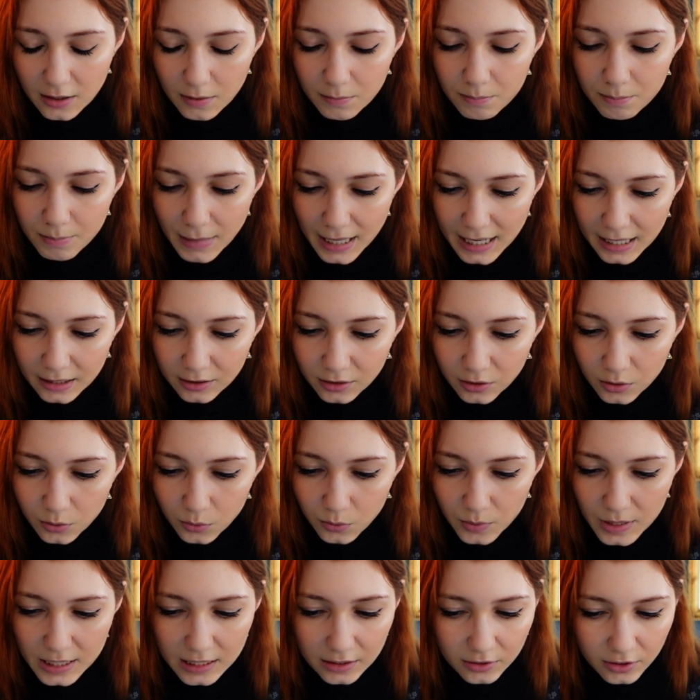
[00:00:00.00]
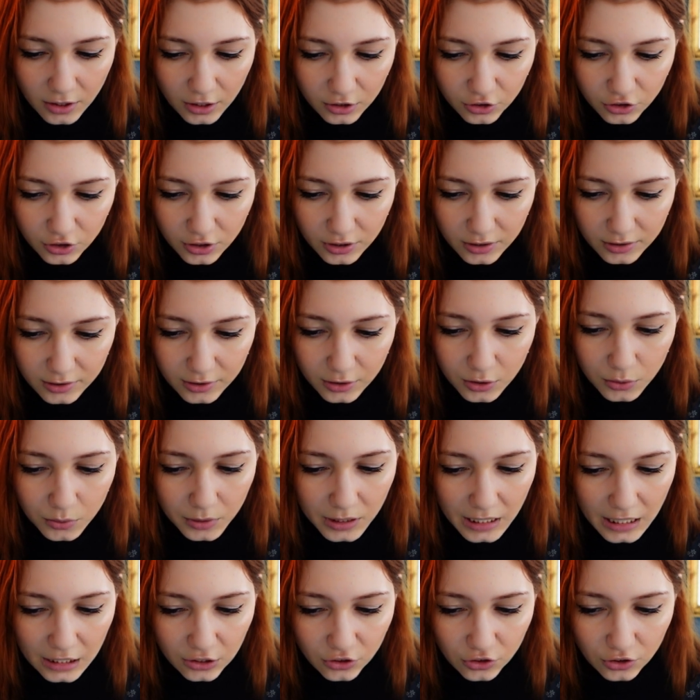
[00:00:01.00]
Man retouches
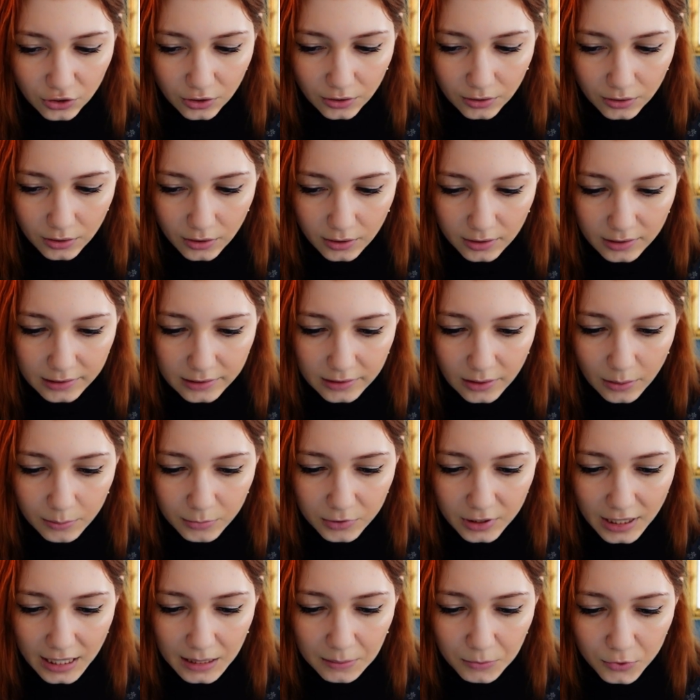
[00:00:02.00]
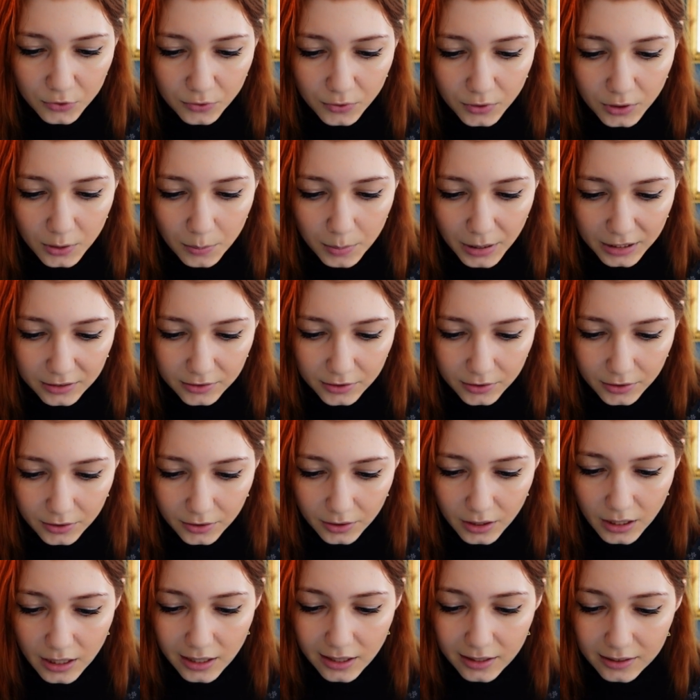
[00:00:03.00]
creation, sometimes for the
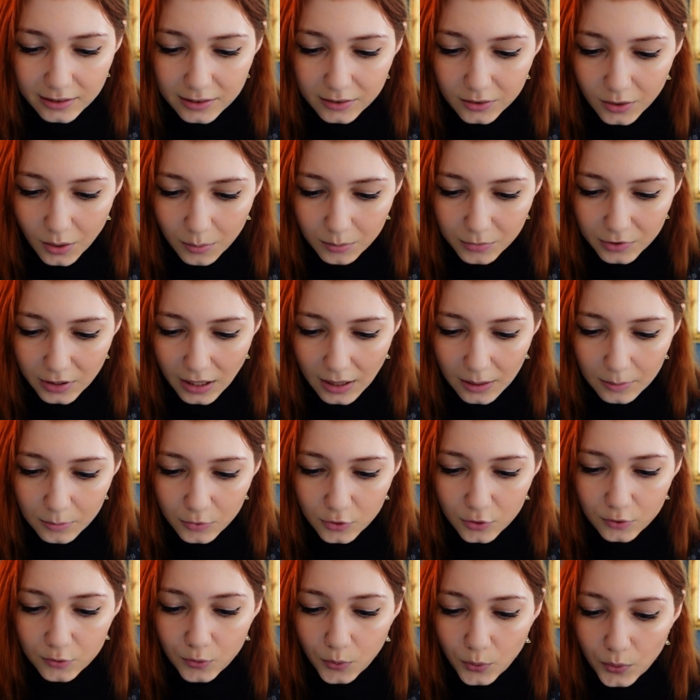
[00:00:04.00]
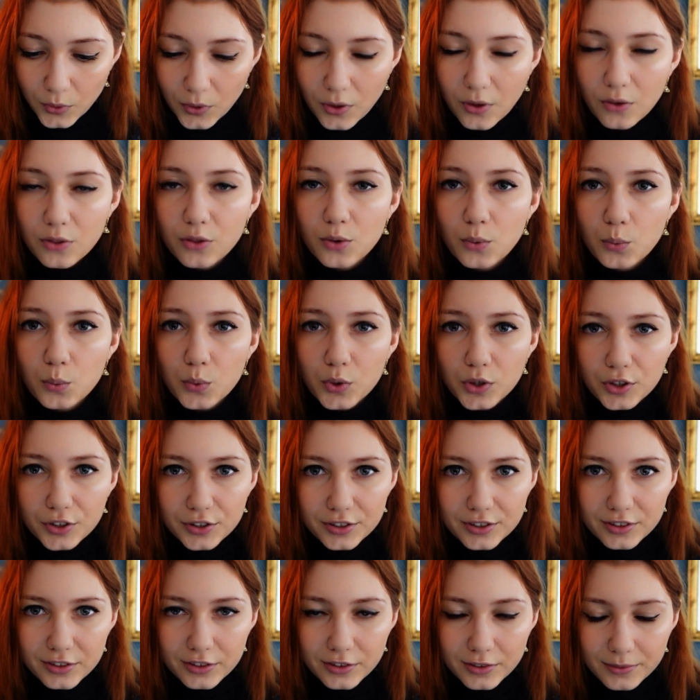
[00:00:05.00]
better, sometimes for the
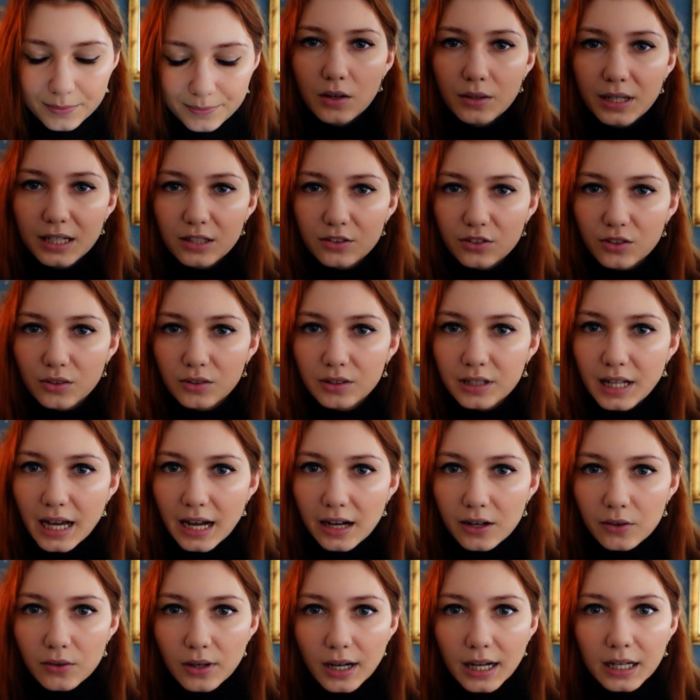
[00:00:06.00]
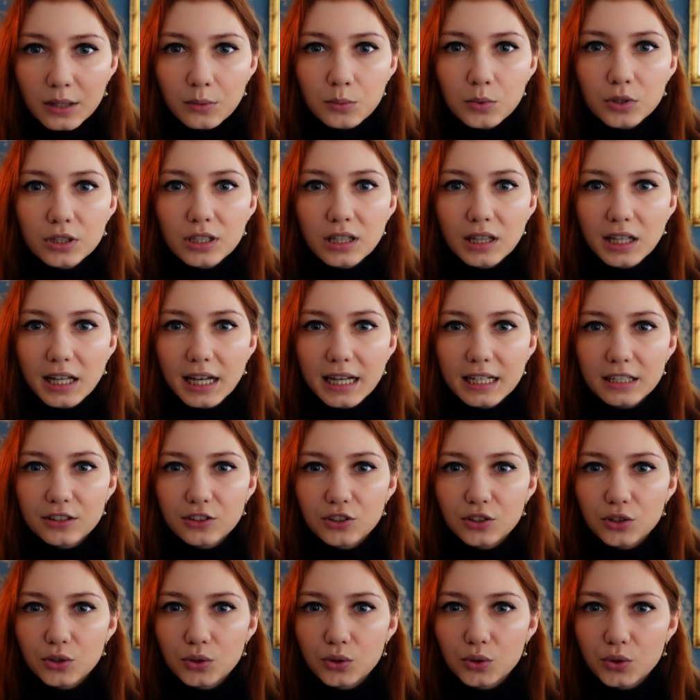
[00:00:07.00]
worse. Alright, so now I would like
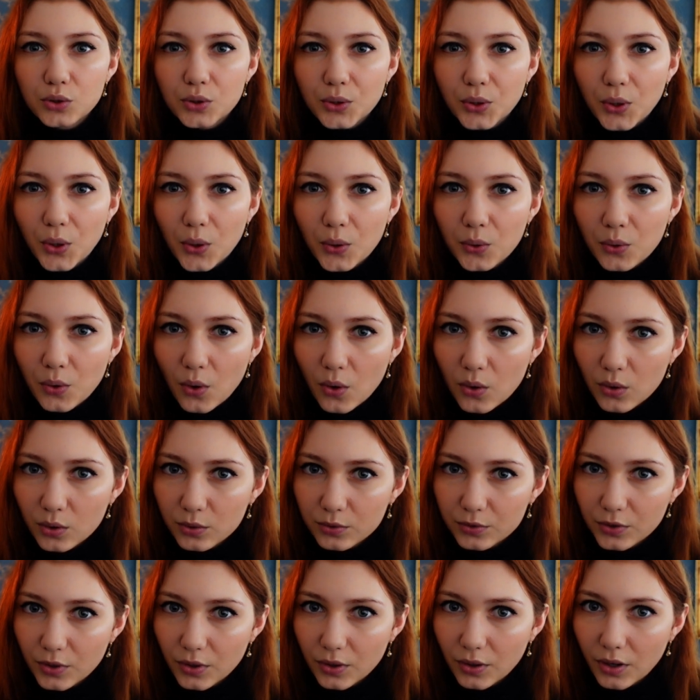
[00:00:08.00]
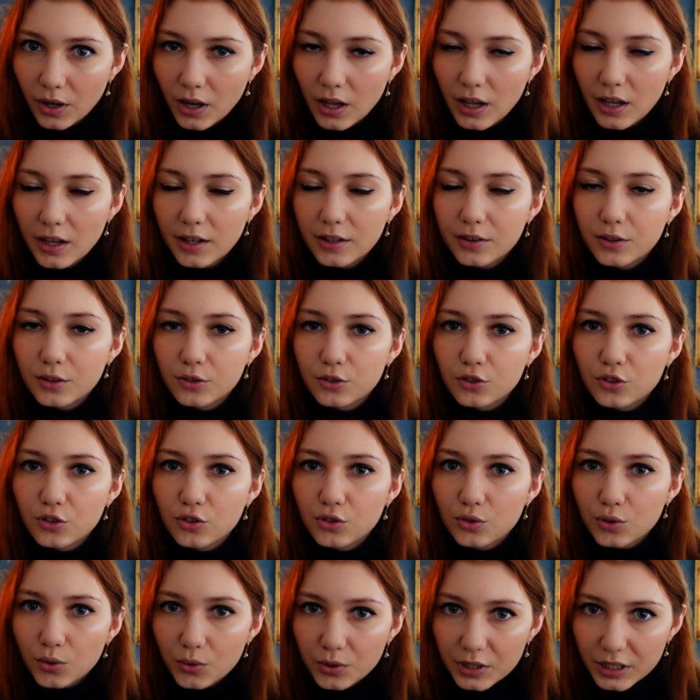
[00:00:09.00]
to go over the
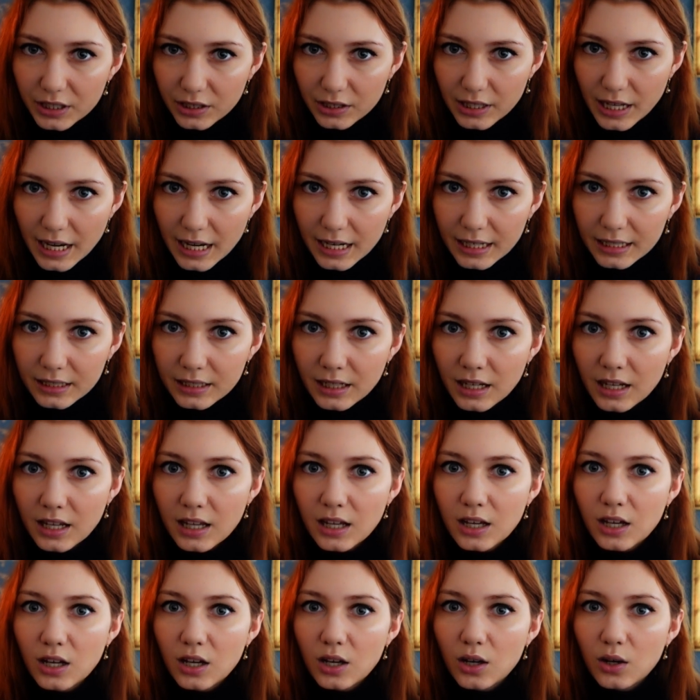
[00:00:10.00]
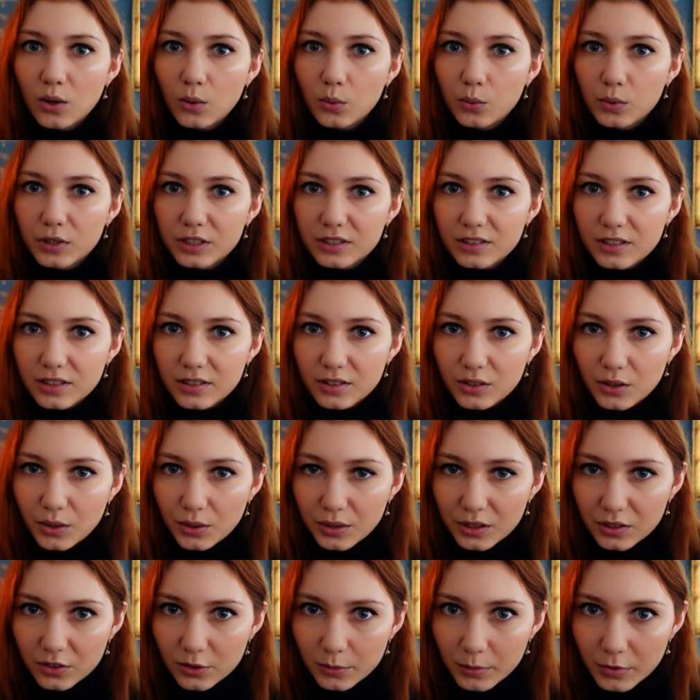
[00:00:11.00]
storyline, which is
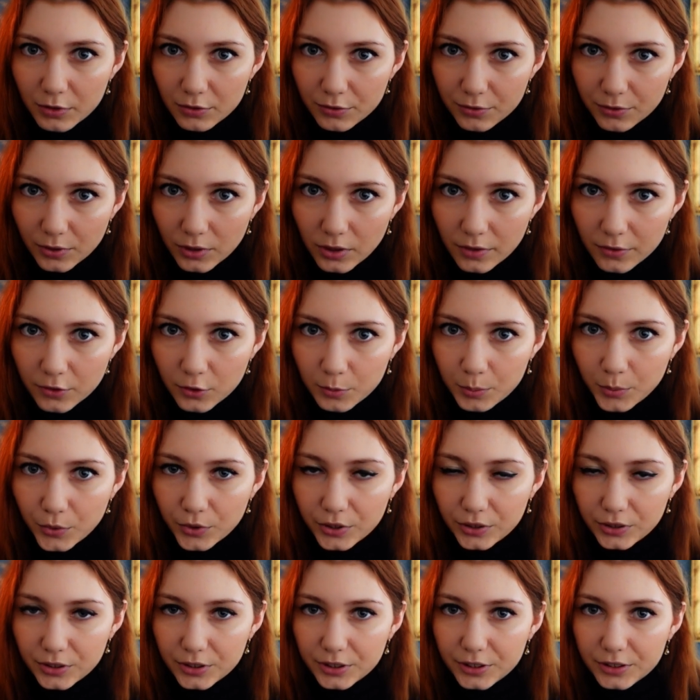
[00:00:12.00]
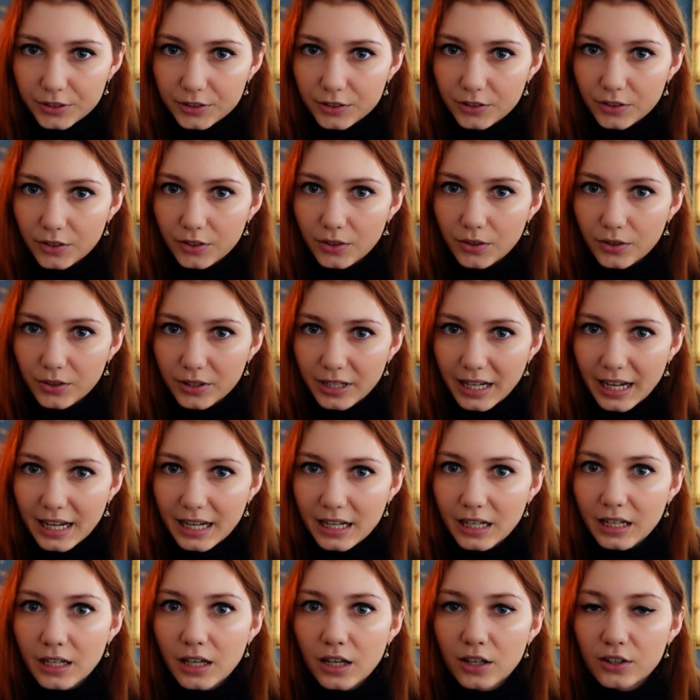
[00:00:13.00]
going to be full of spoilers,
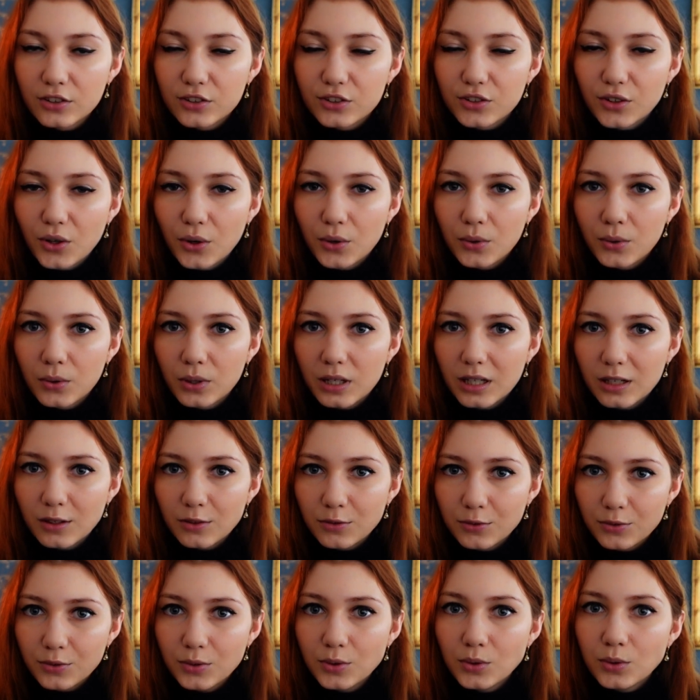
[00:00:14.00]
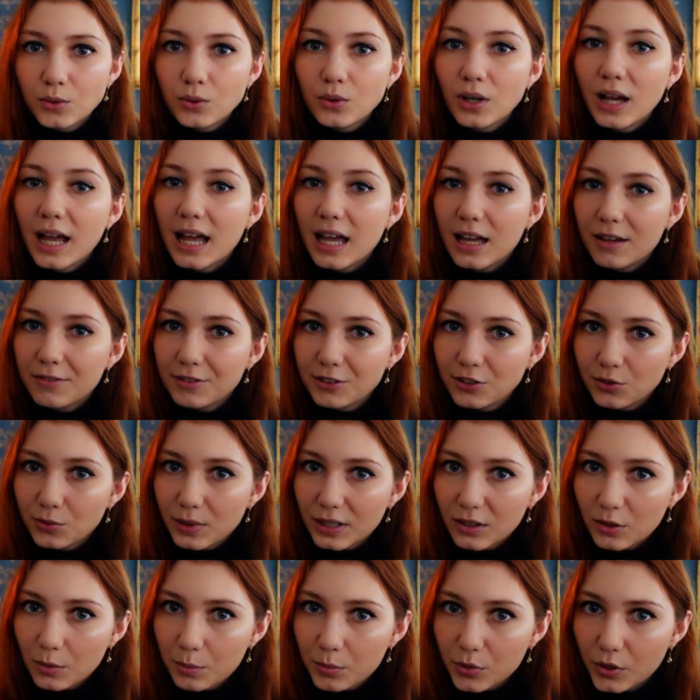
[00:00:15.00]
okay? So if you haven't
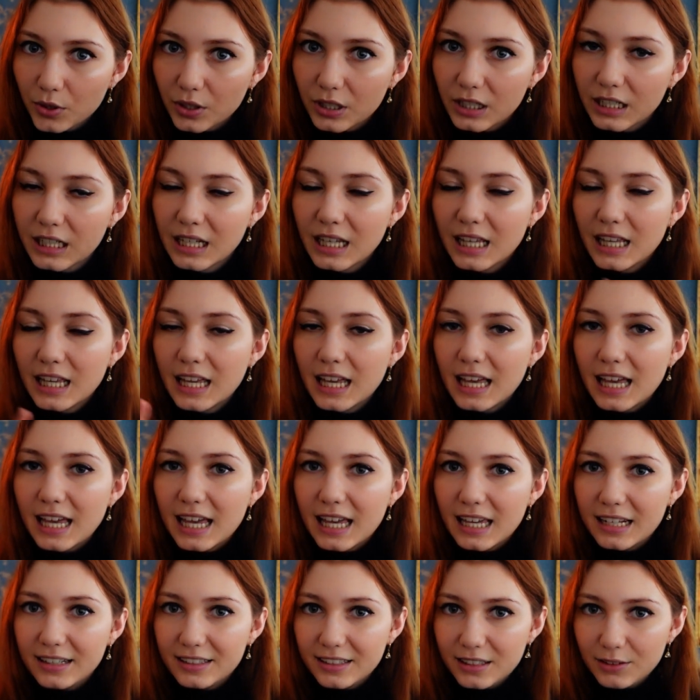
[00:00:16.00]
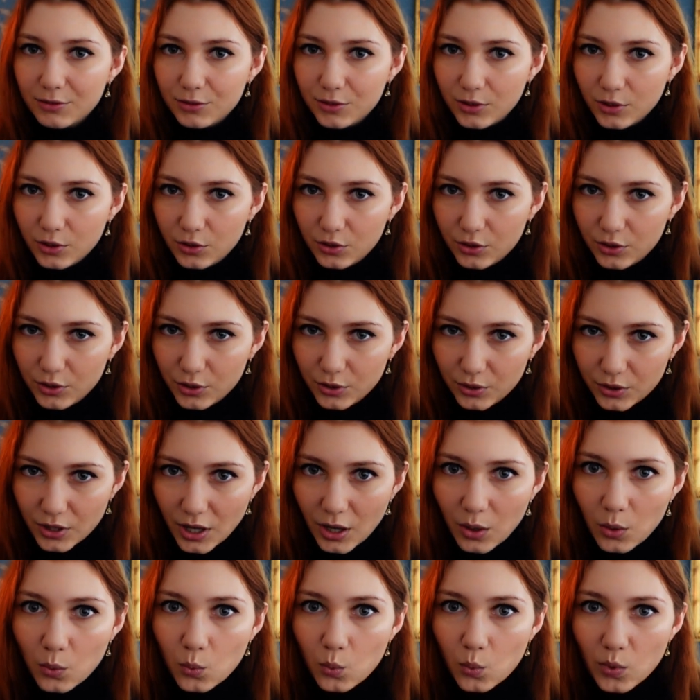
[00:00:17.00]
read the book and if you do
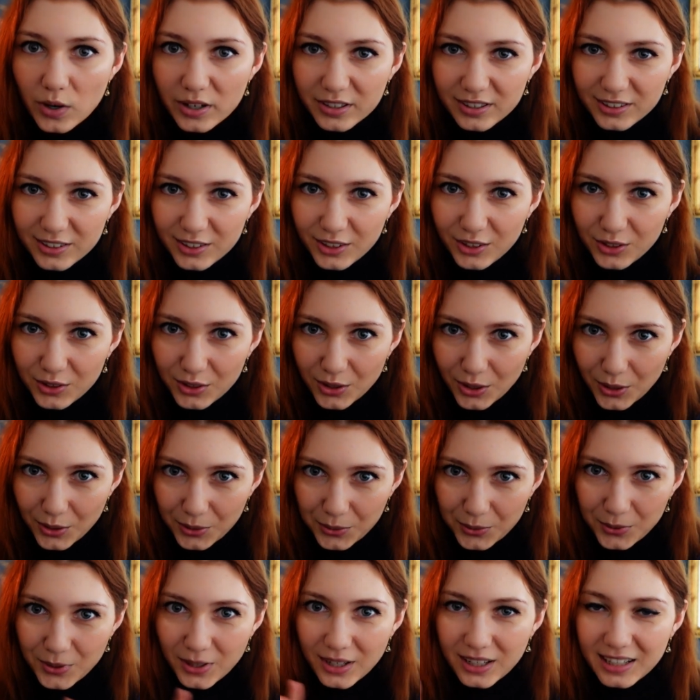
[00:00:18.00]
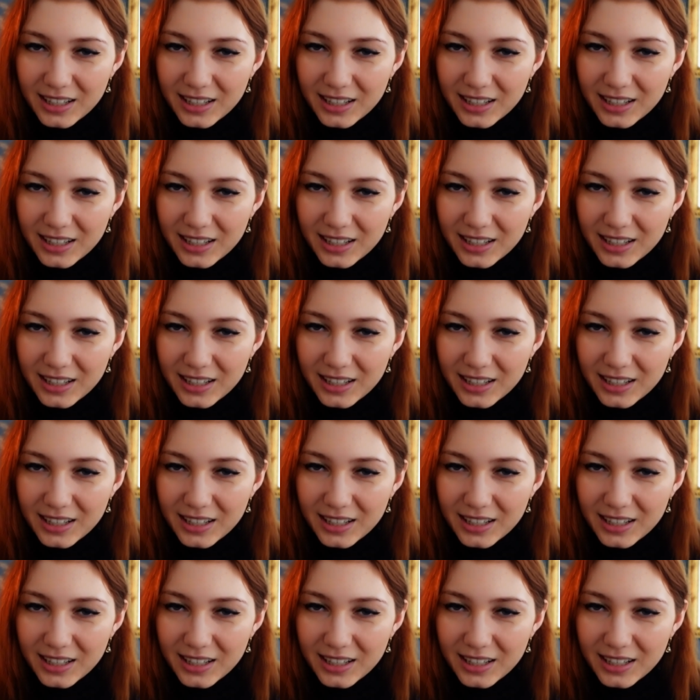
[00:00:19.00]
not want to know